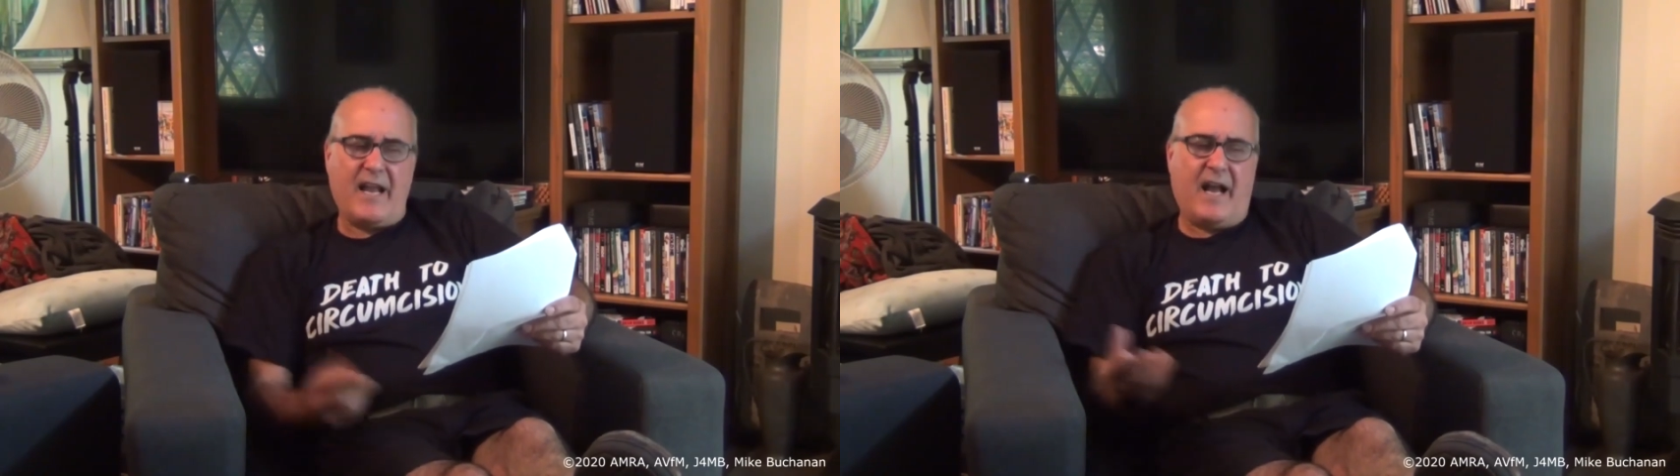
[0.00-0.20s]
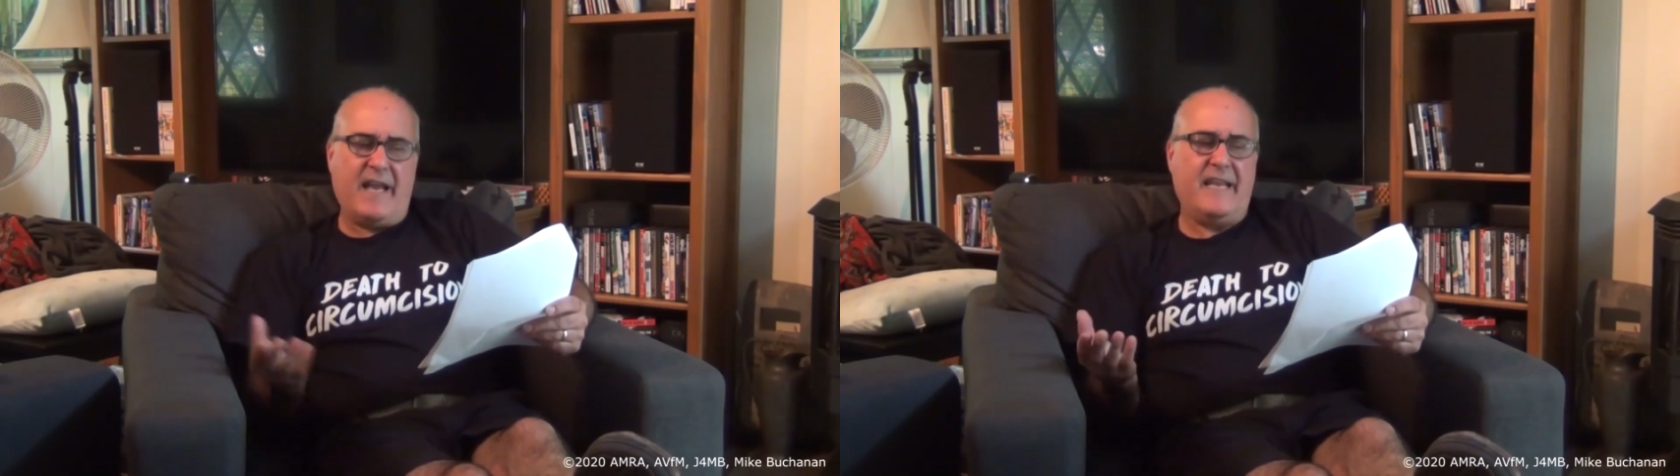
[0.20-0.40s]

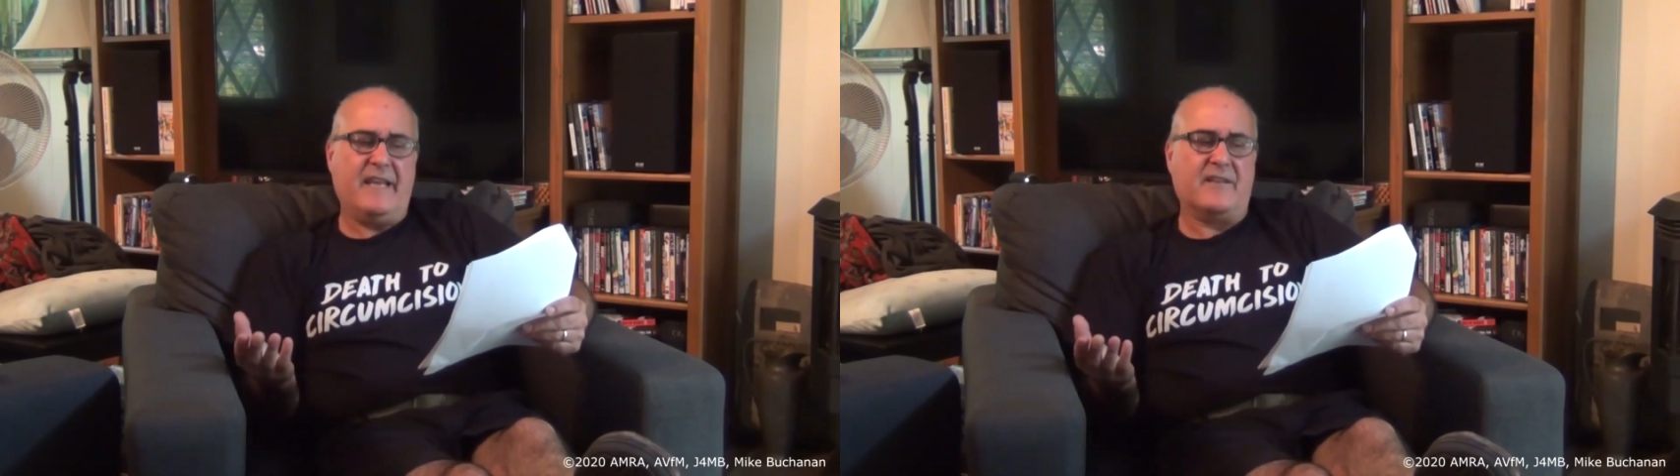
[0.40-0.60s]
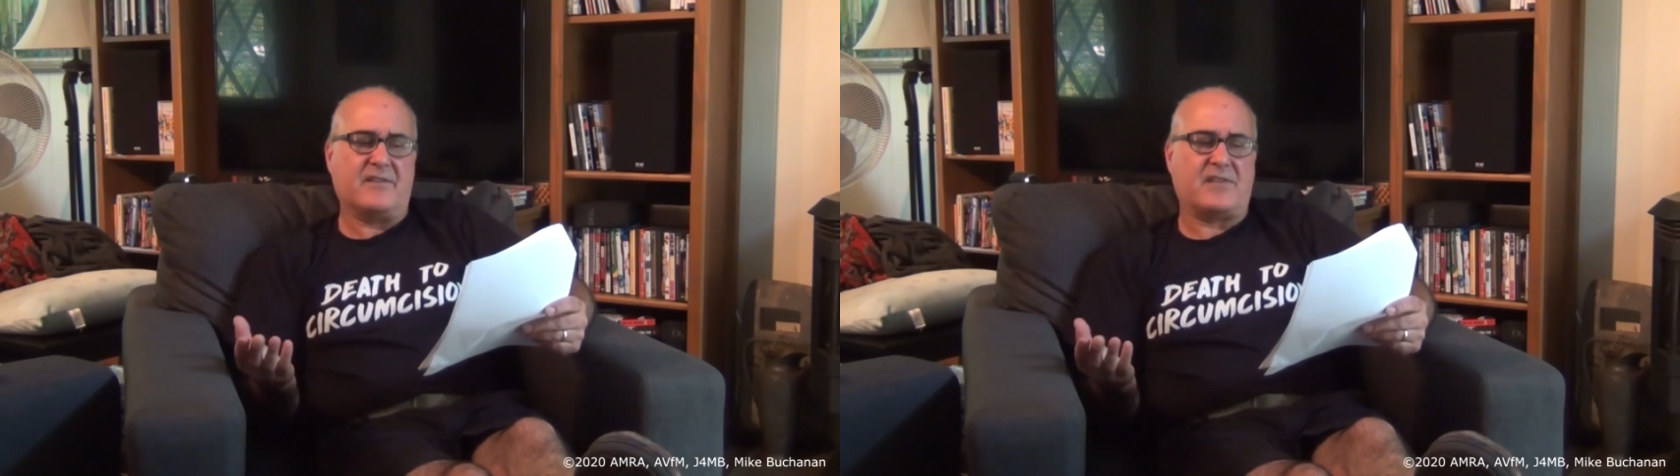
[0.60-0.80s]
high
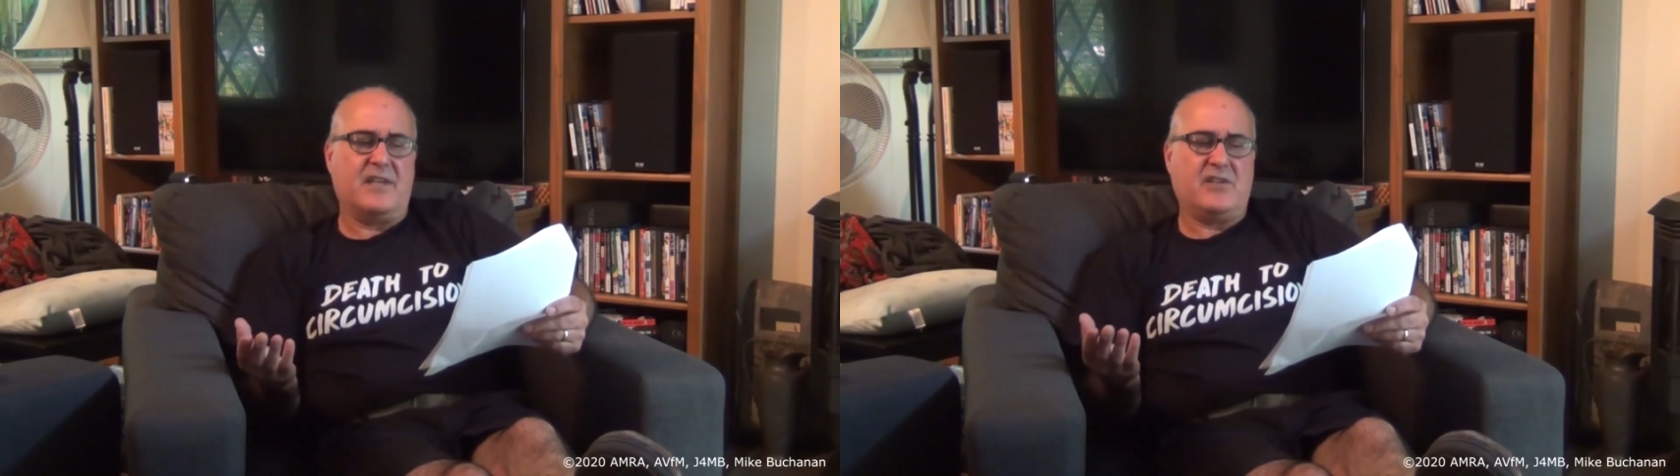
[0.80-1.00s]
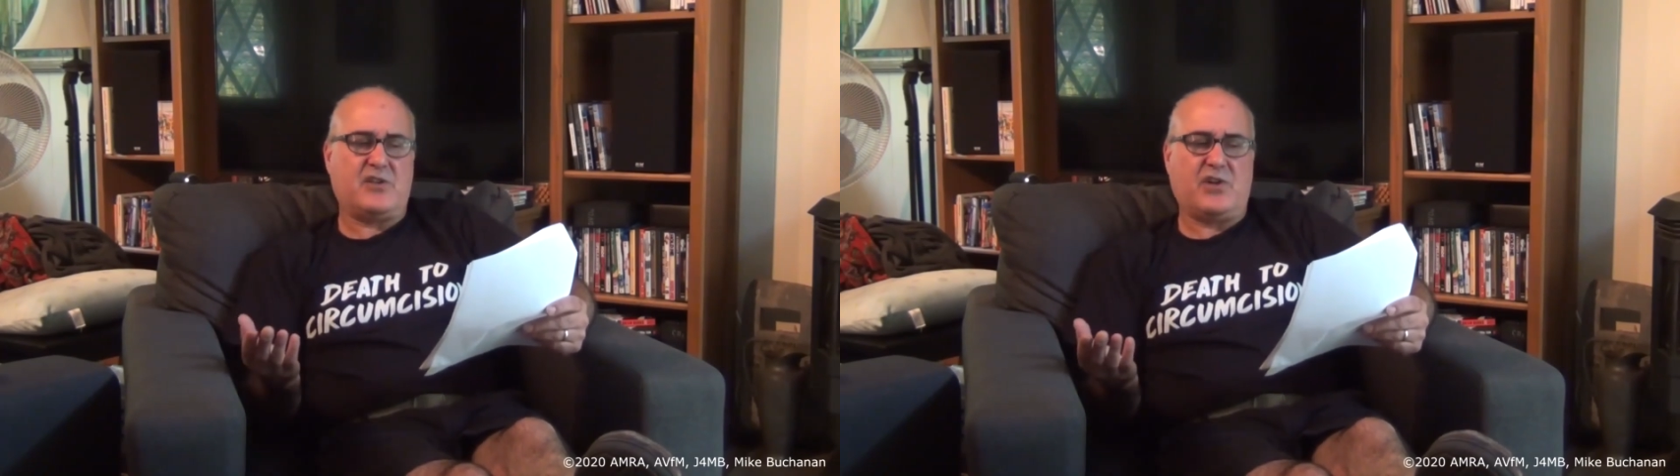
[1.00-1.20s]
heels,
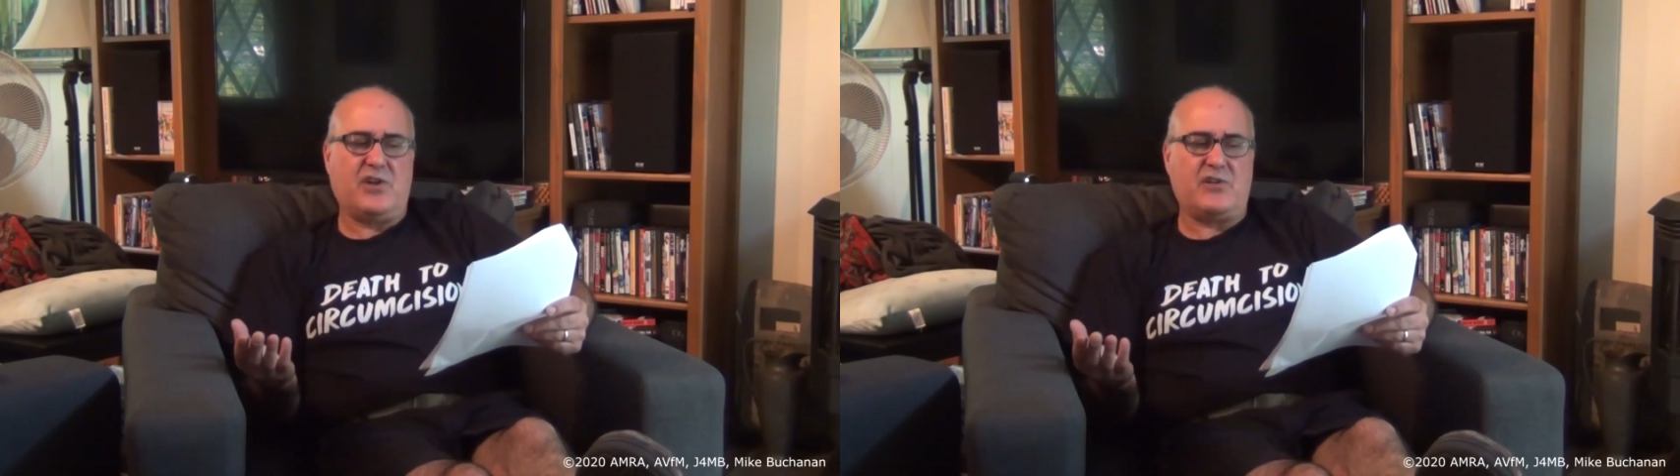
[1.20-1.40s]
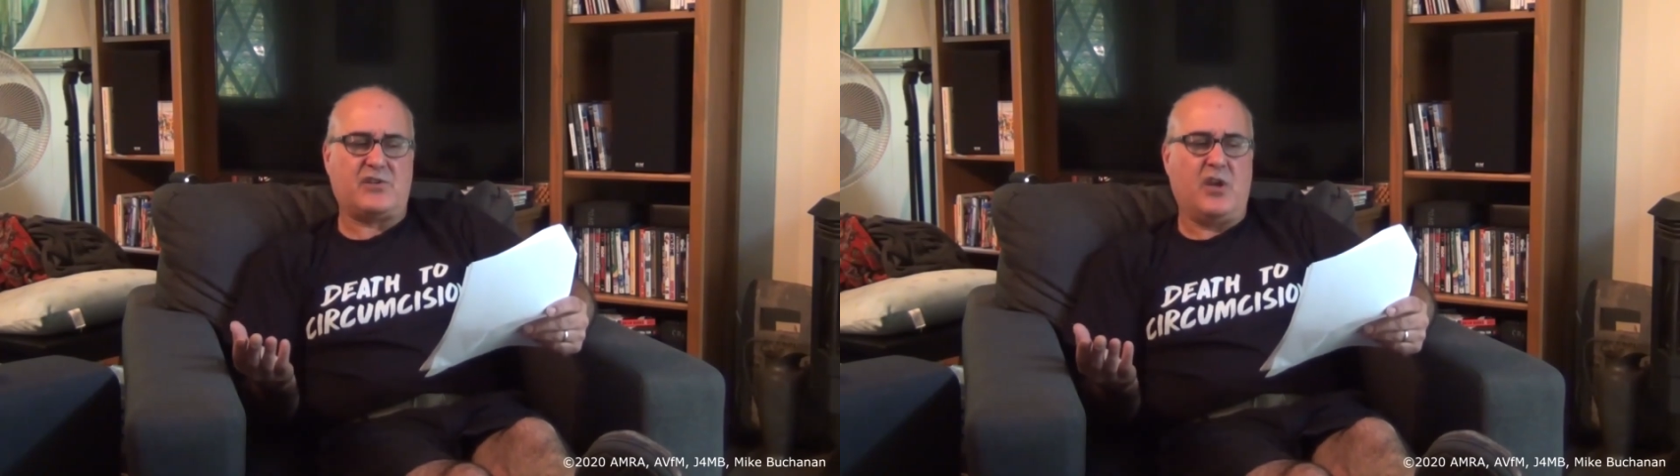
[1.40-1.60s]

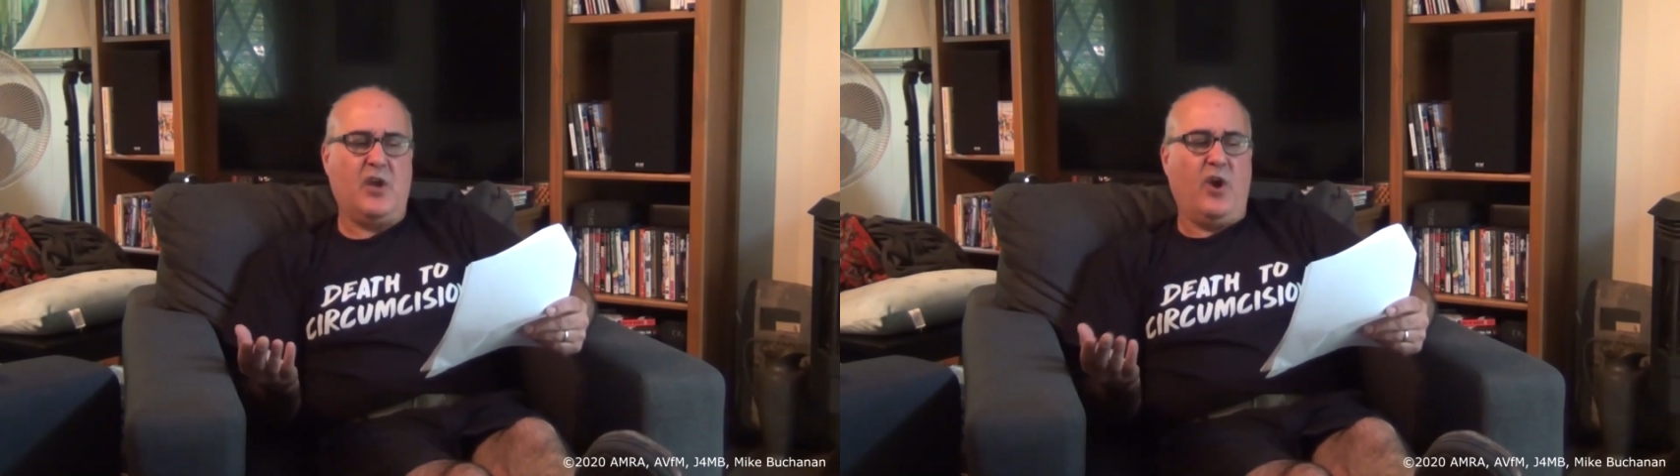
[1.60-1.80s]
skirts?